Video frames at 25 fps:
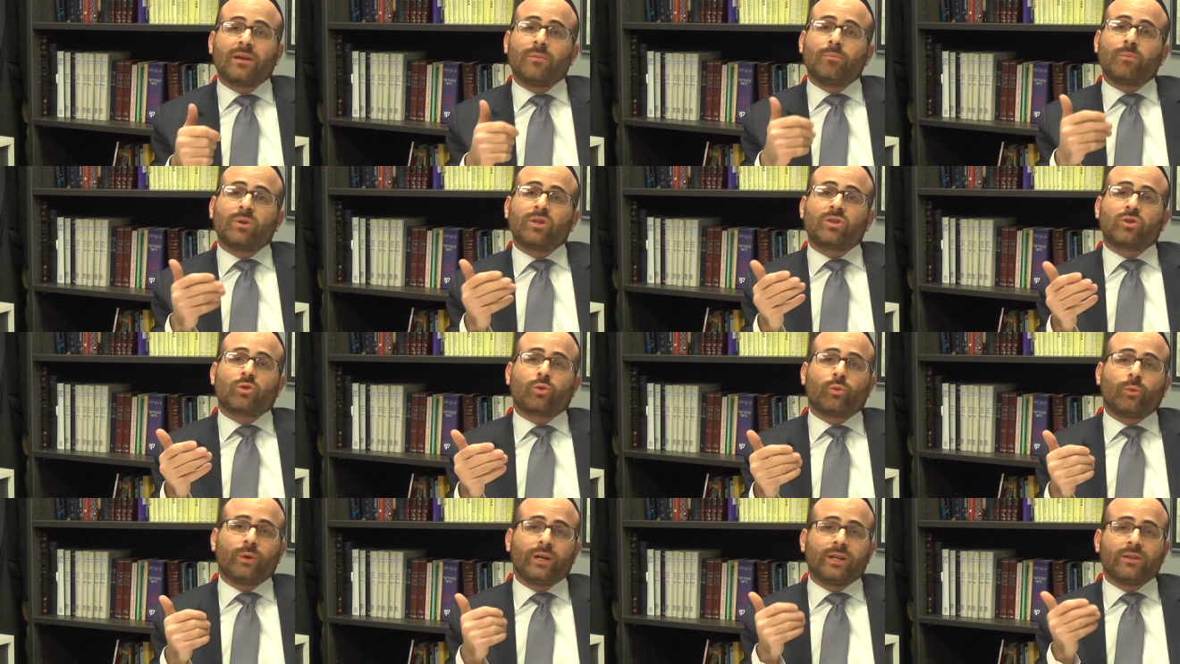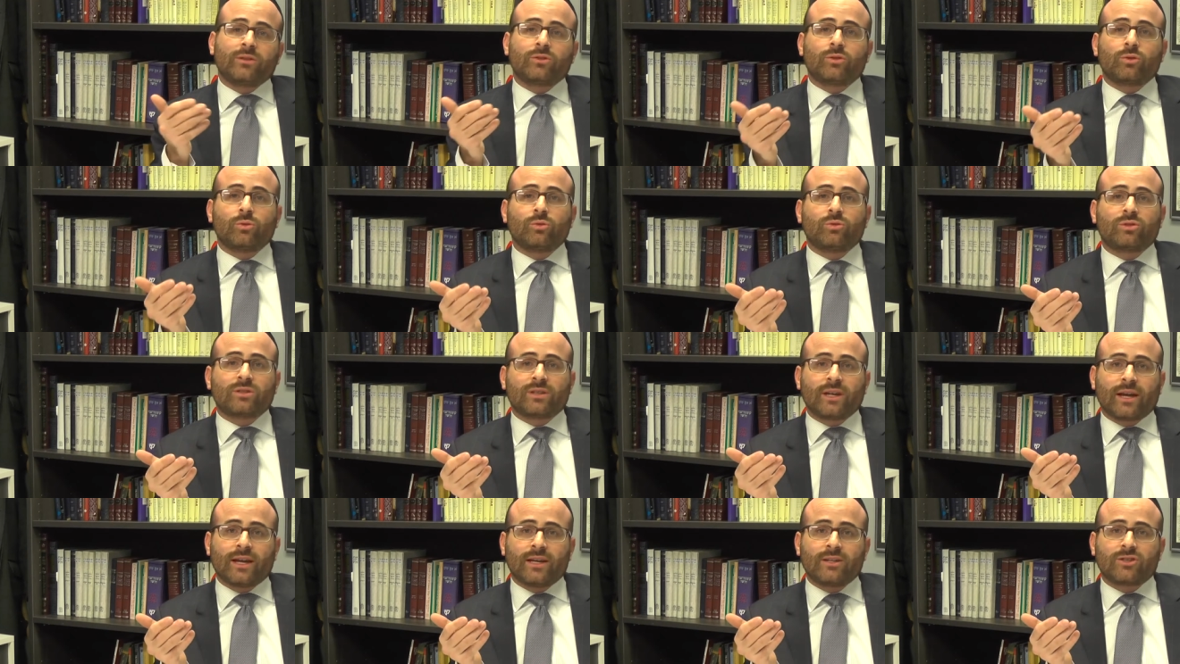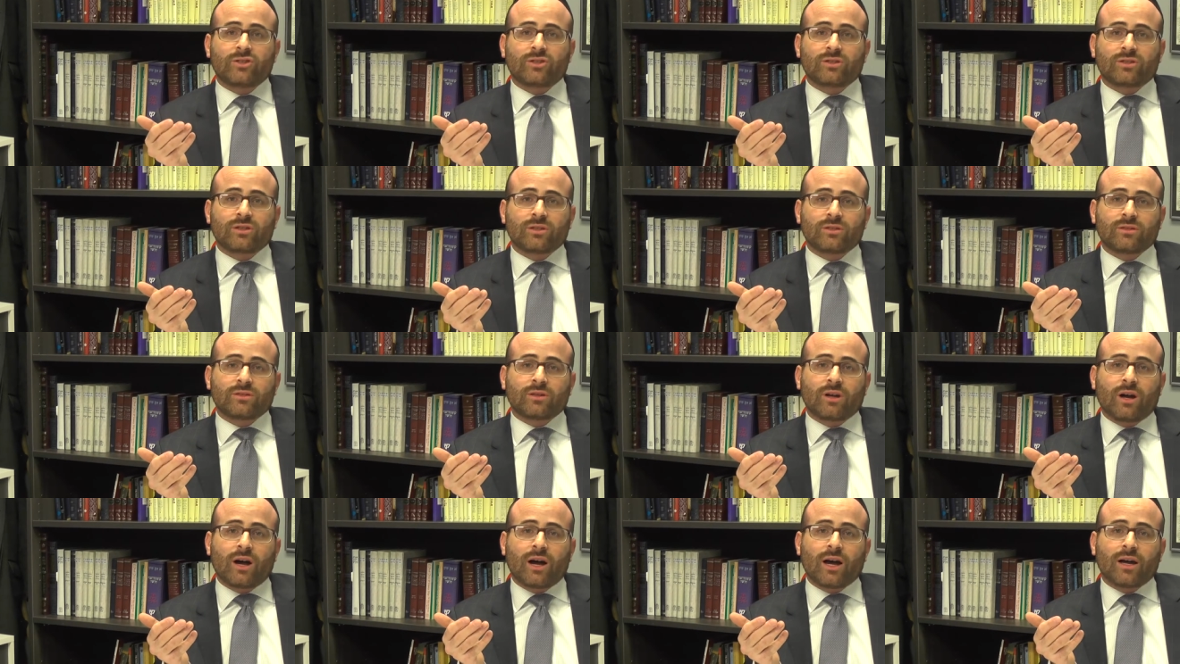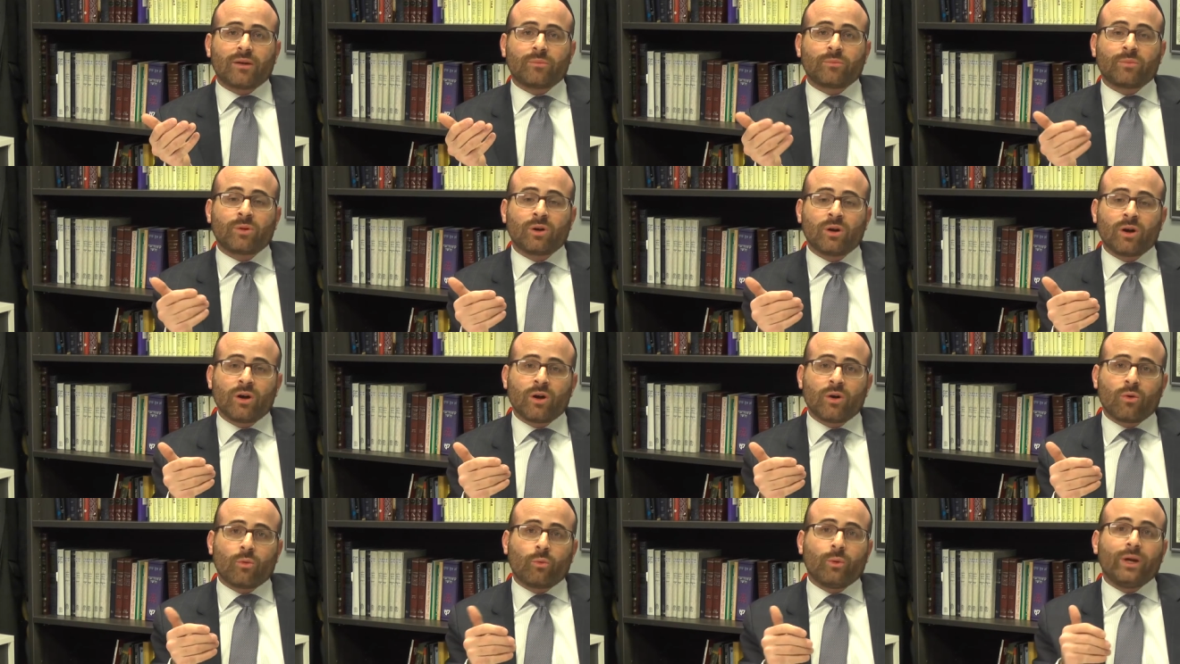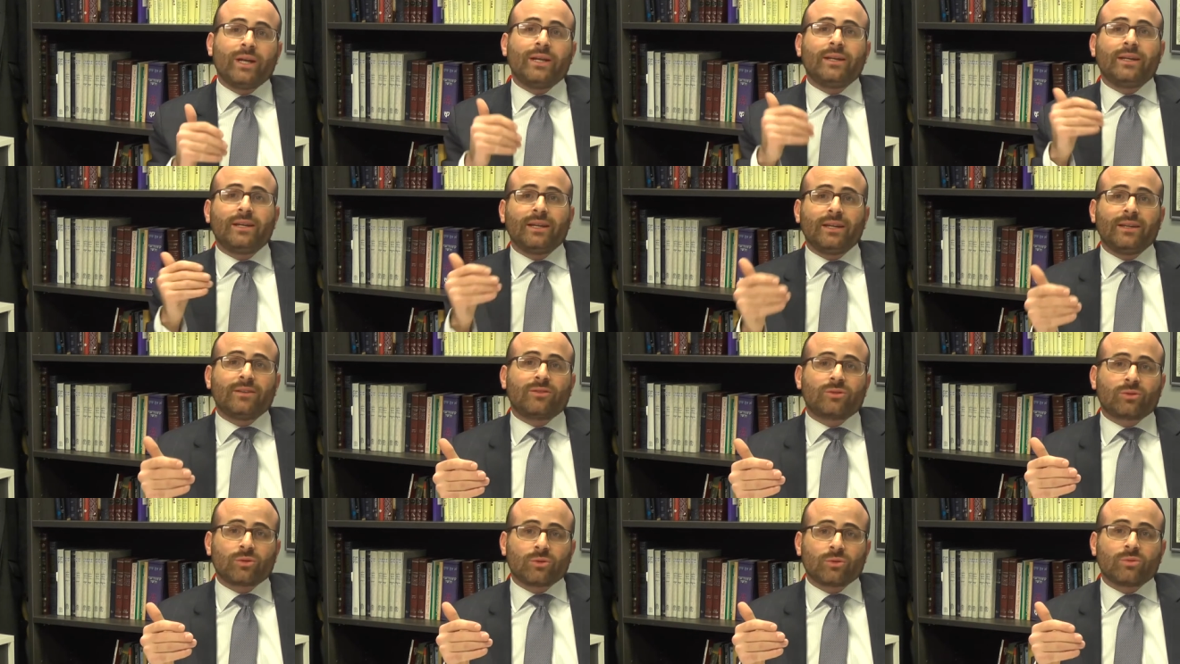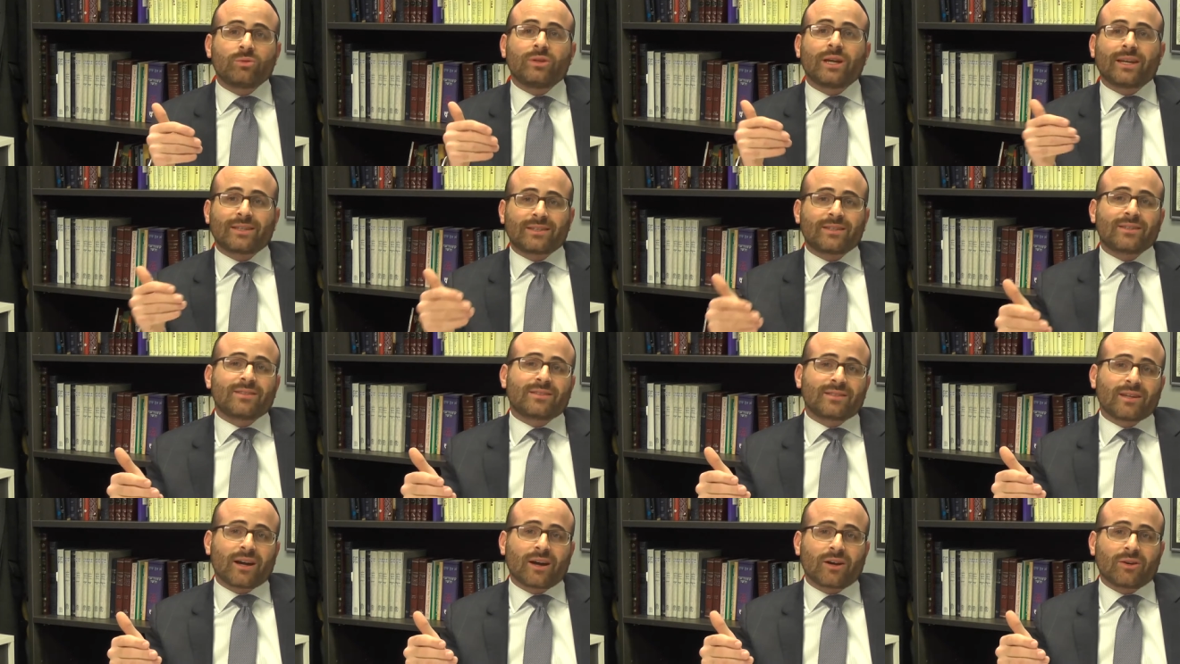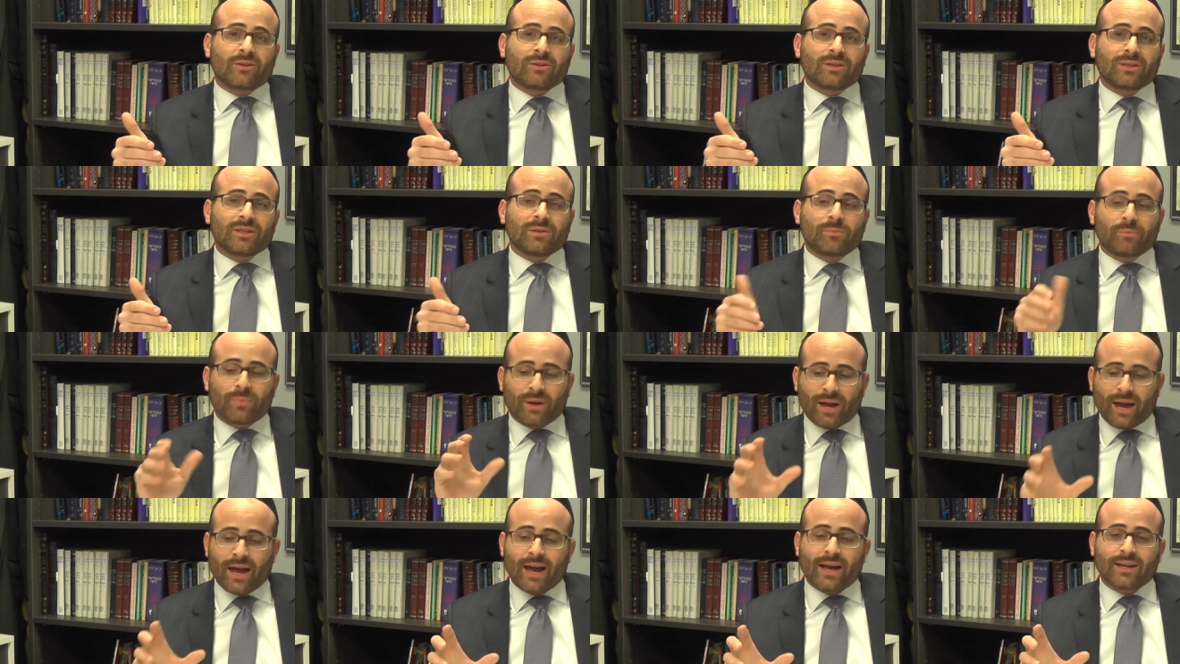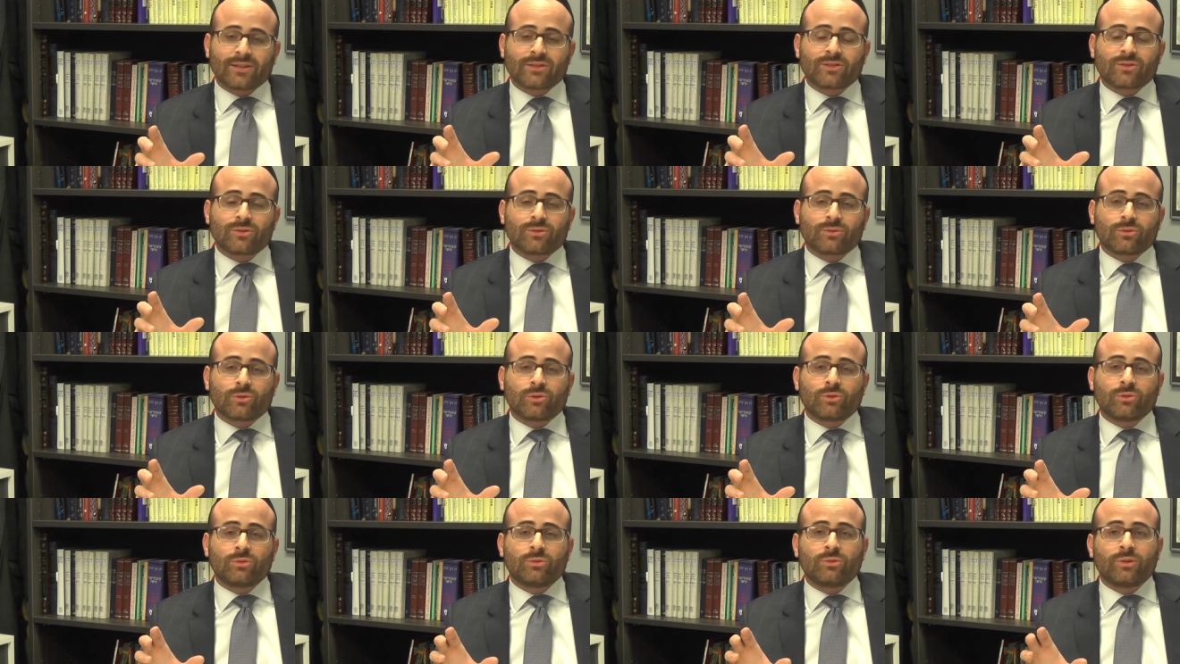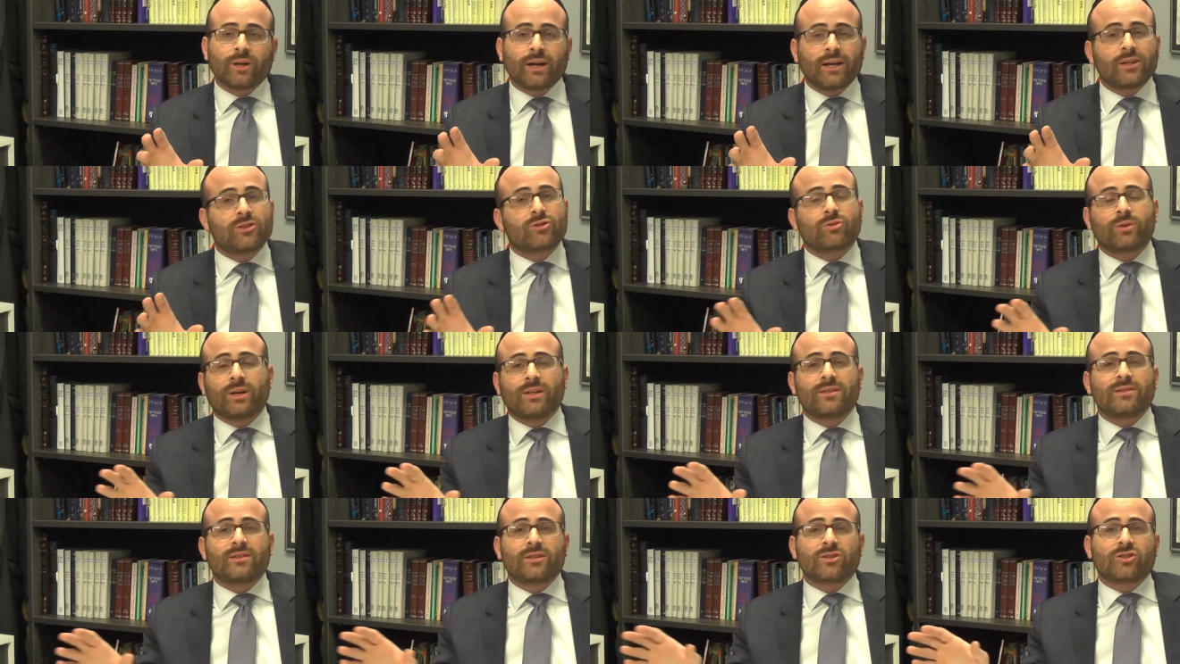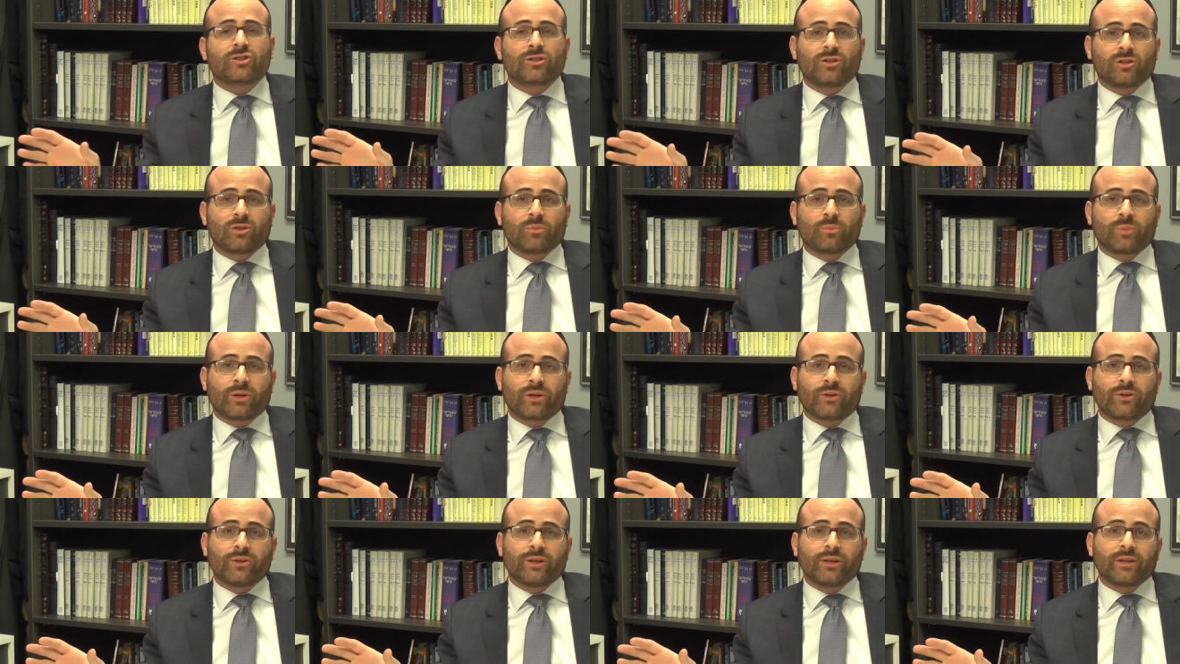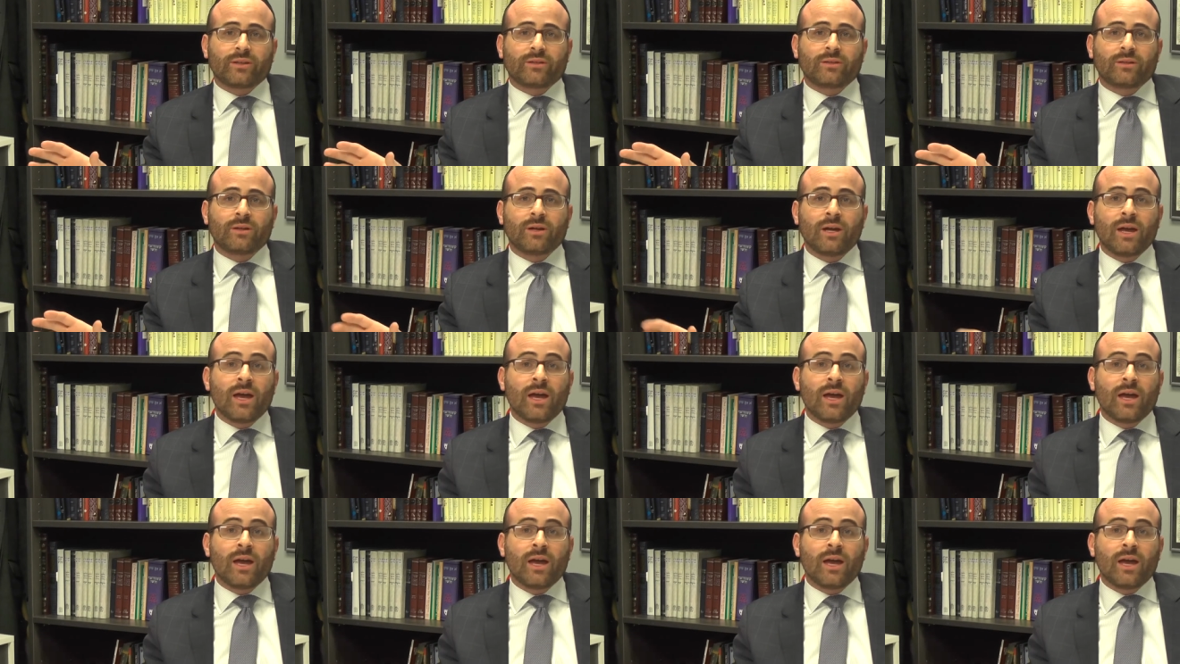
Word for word: in between two stages in time, we need to necessarily pass through a transitional period.